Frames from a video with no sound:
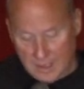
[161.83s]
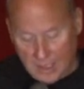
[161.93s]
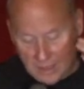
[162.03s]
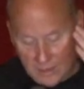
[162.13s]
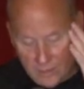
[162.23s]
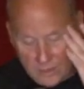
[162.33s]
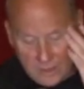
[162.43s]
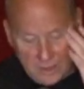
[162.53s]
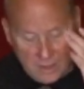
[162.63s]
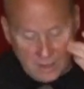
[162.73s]
I
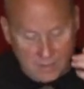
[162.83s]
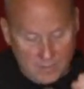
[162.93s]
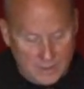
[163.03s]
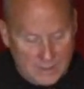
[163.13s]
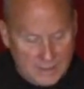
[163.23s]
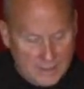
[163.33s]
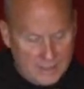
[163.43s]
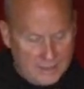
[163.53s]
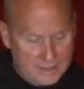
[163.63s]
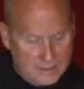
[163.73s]
alluded on Monday
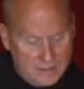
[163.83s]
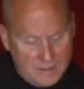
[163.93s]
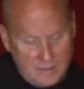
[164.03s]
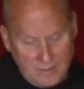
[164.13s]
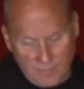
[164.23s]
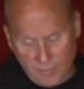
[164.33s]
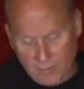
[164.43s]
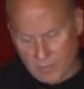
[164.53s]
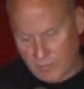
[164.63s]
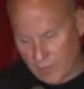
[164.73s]
night that, that
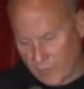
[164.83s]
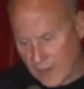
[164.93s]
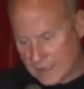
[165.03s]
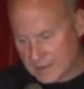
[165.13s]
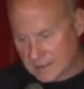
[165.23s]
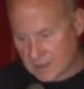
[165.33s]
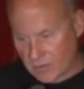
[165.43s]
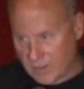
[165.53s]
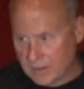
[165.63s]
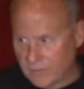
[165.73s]
for, for Francis, the
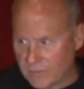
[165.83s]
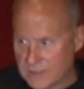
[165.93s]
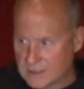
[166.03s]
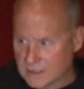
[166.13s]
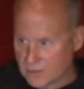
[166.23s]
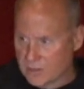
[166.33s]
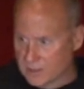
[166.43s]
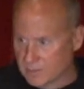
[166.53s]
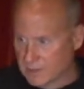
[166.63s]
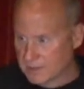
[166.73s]
greatest feast is
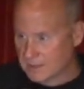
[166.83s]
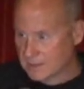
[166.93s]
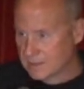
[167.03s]
Christmas.